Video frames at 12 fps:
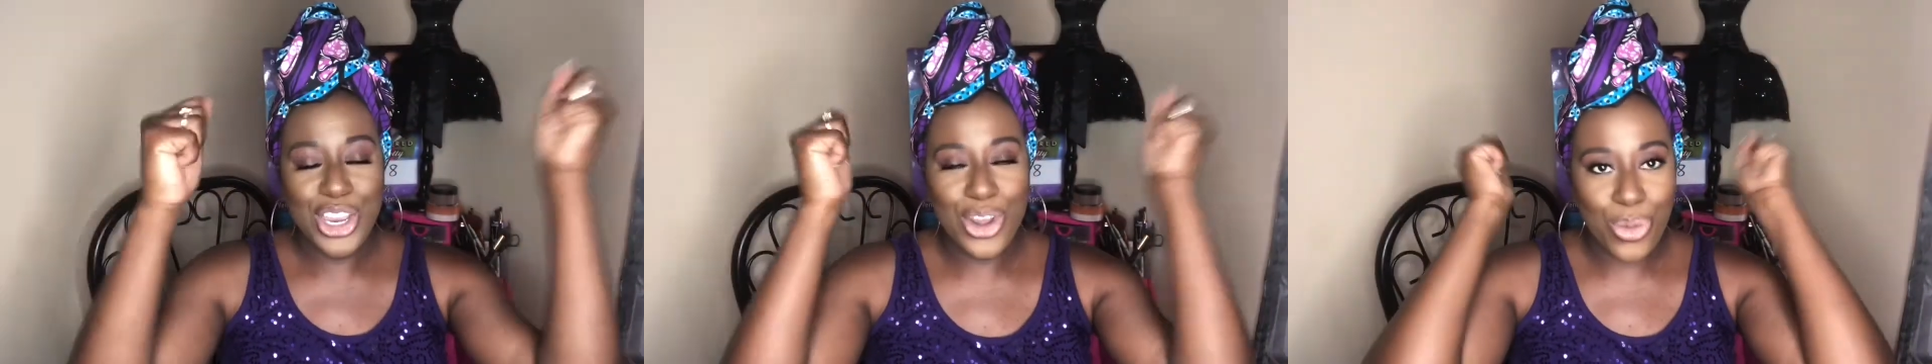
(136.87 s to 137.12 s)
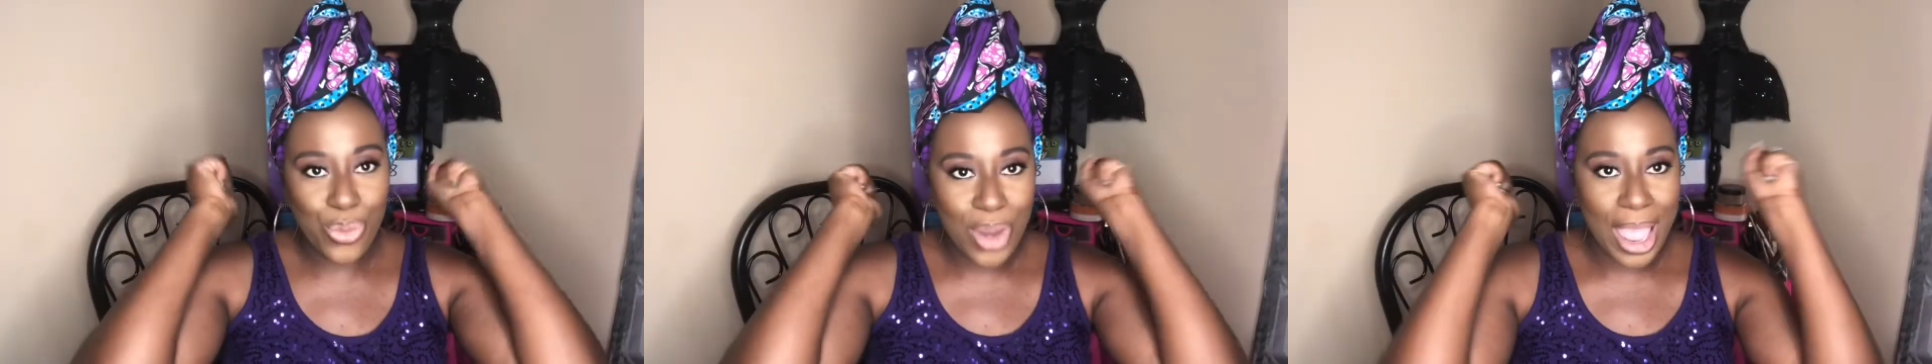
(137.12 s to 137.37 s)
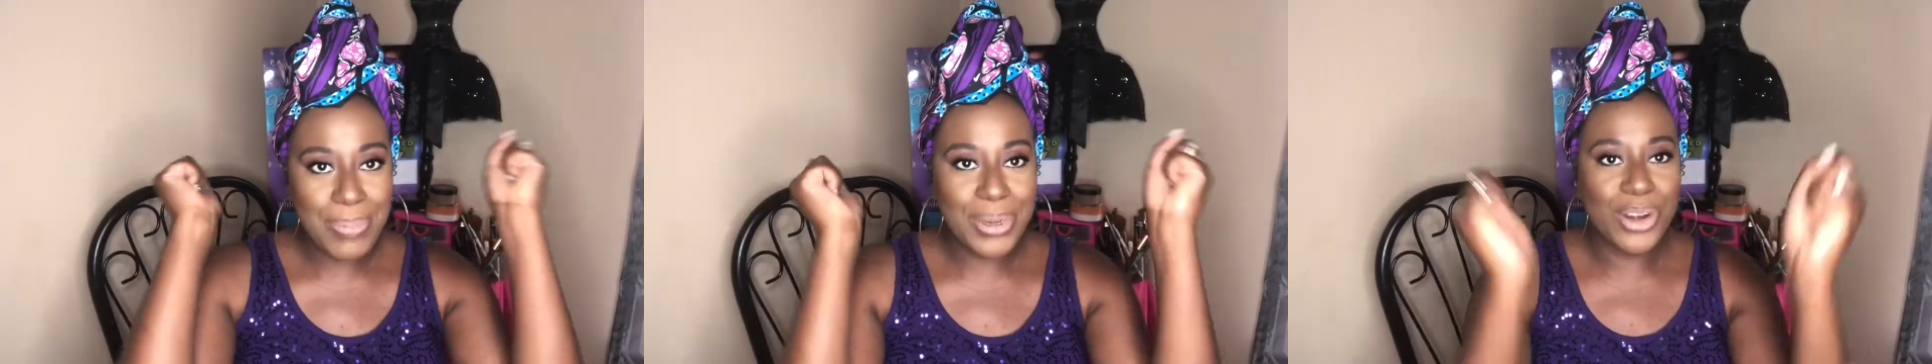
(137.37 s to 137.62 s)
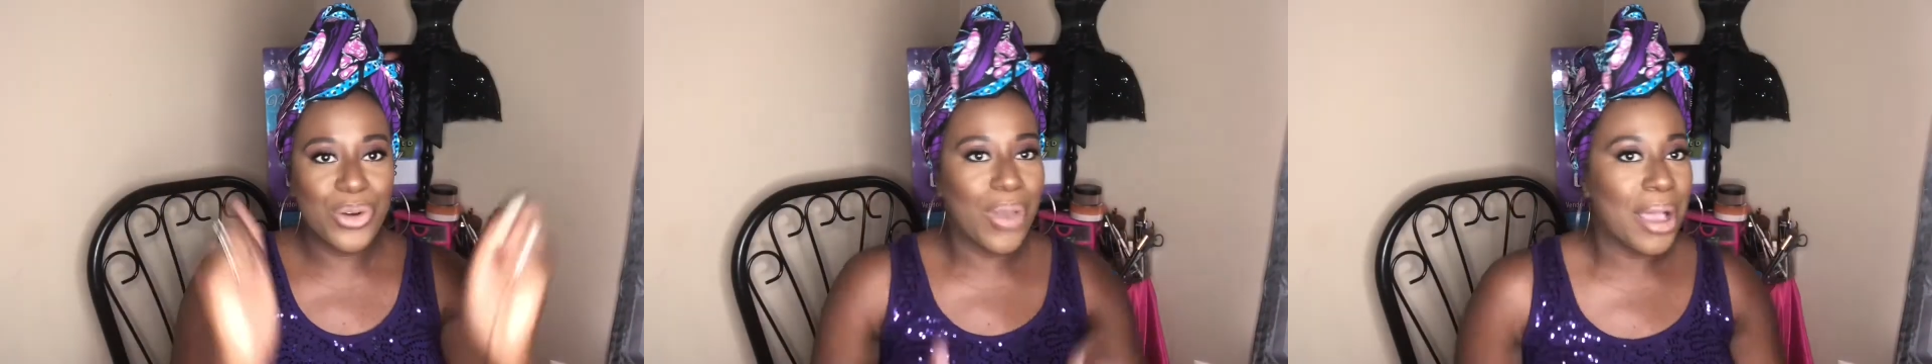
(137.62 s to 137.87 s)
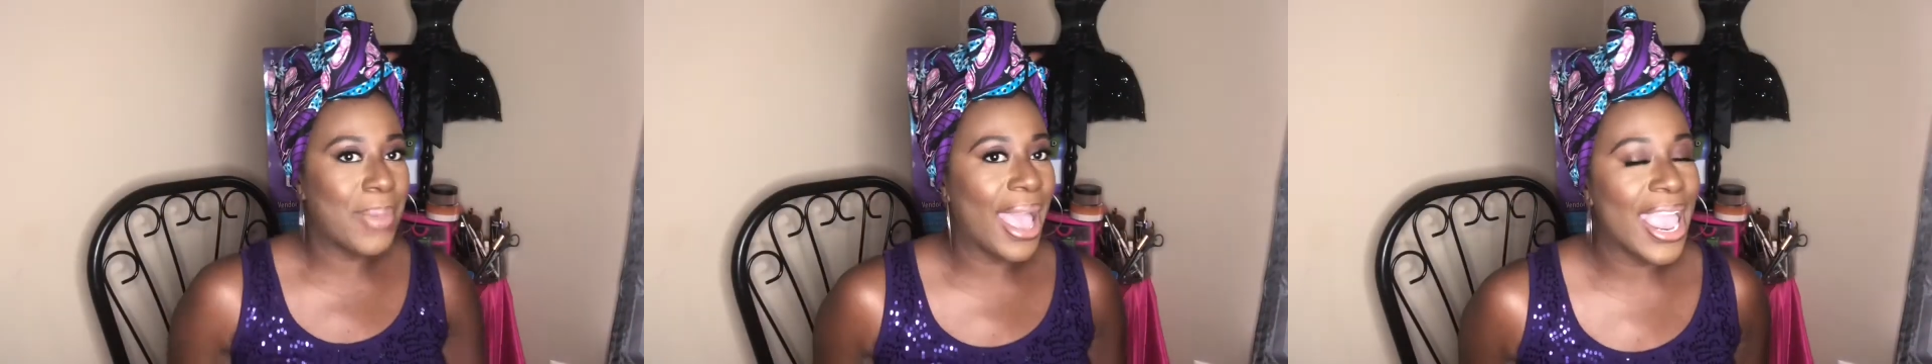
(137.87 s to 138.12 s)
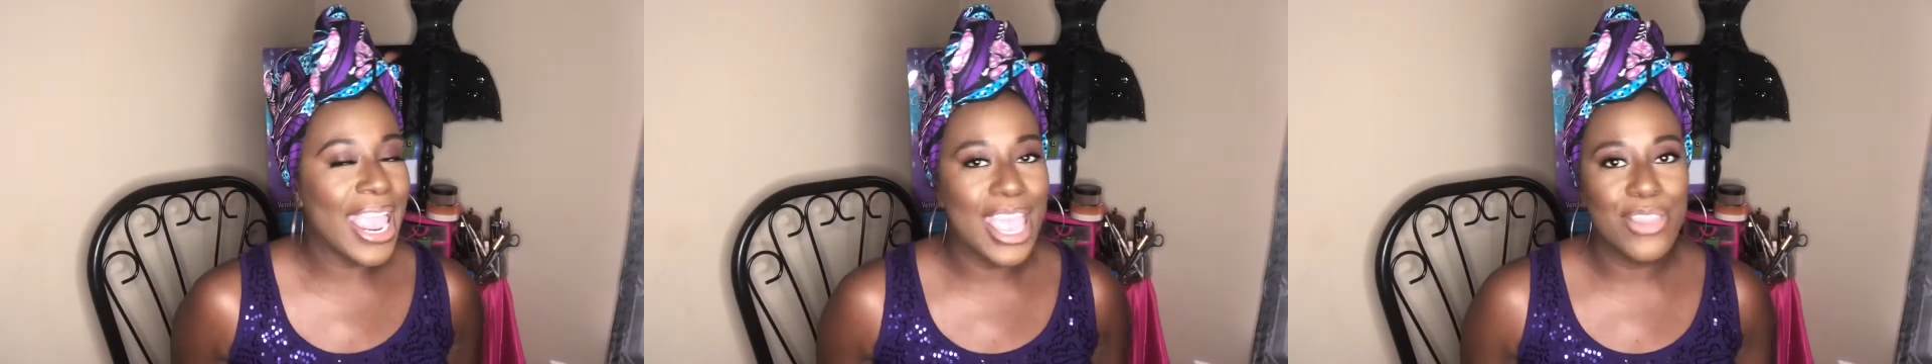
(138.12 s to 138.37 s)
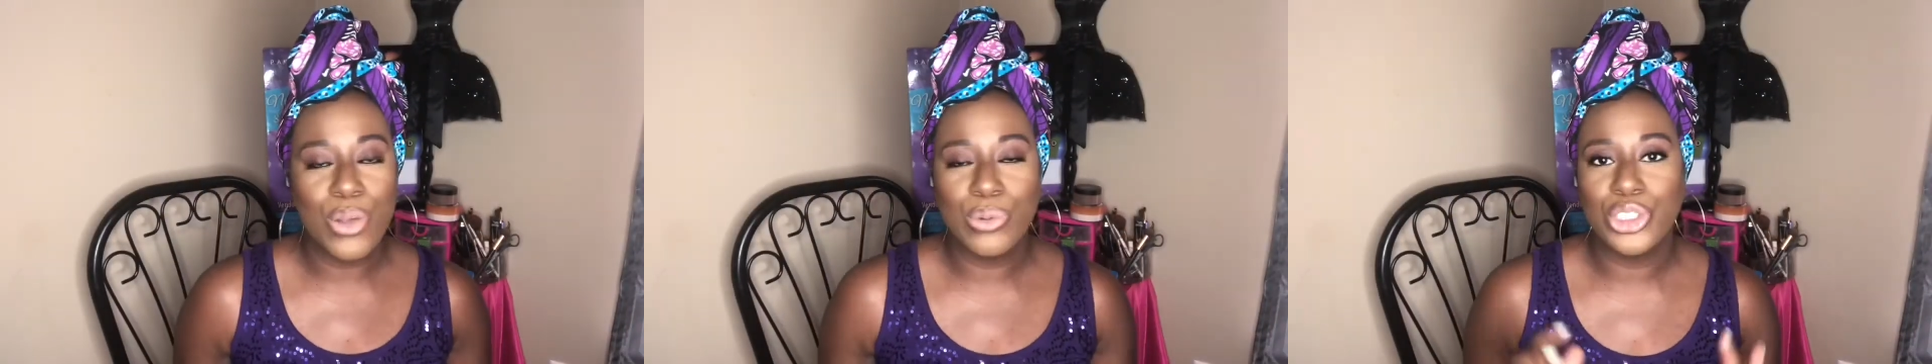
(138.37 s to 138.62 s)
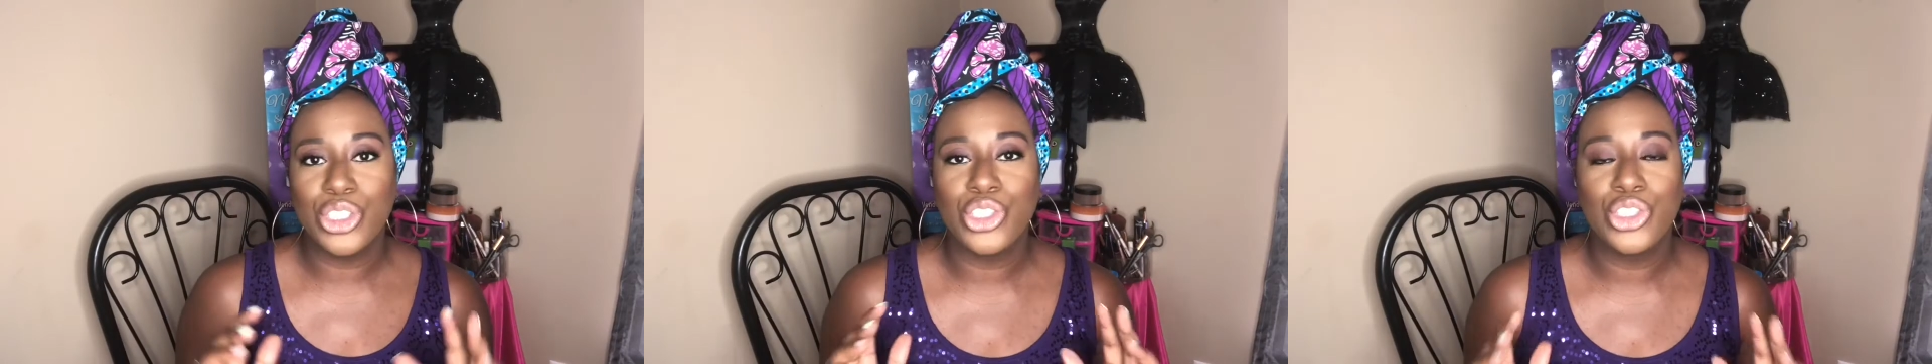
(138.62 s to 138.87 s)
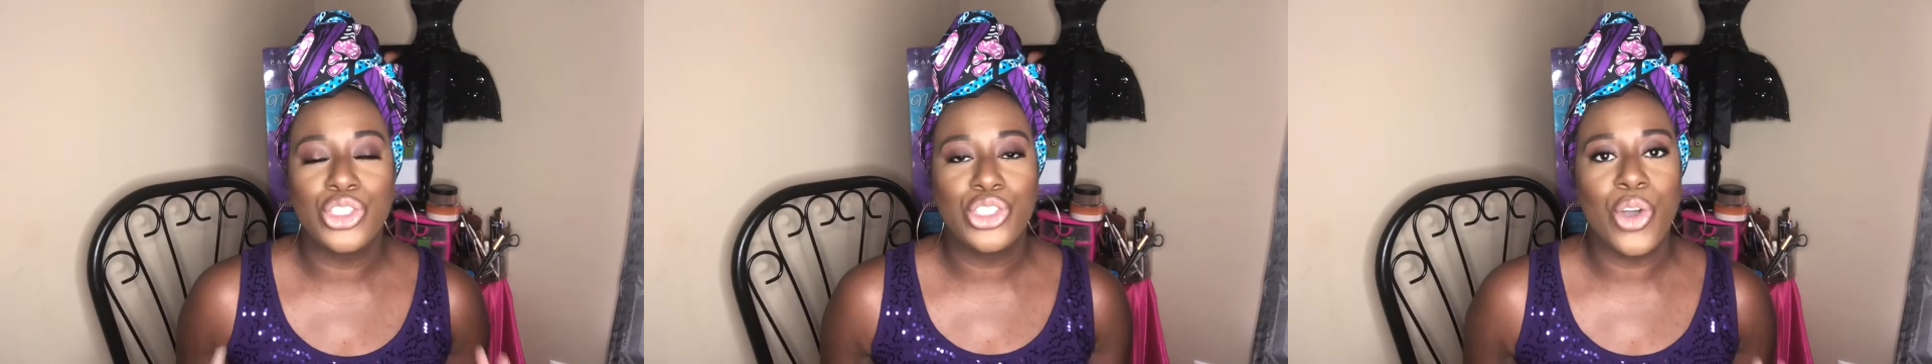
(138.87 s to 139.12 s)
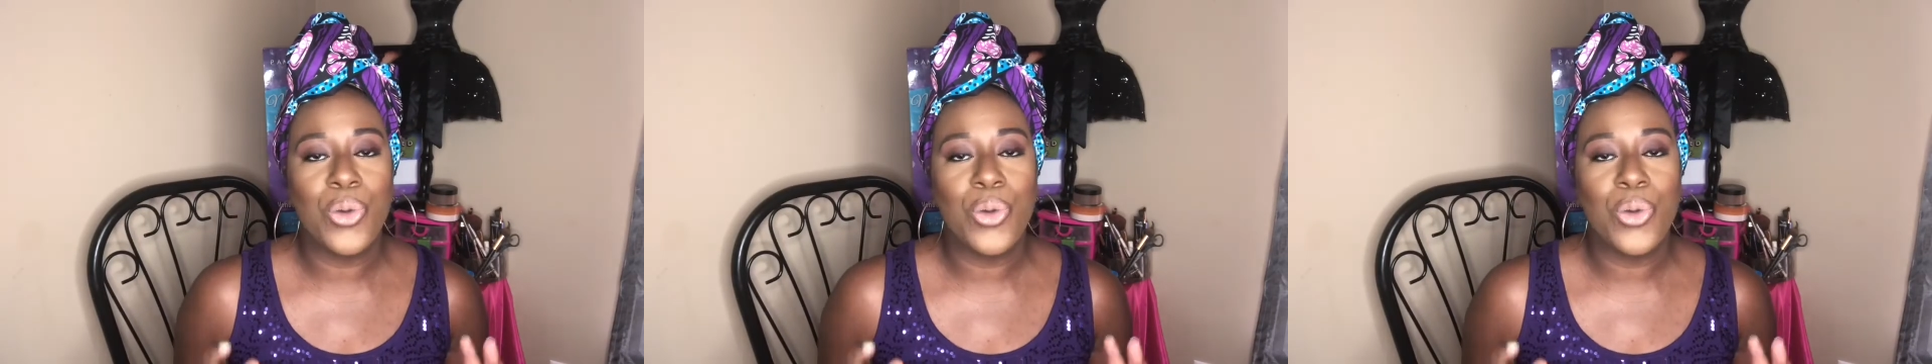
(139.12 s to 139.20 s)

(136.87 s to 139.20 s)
you know, wrapping it around my head, there was just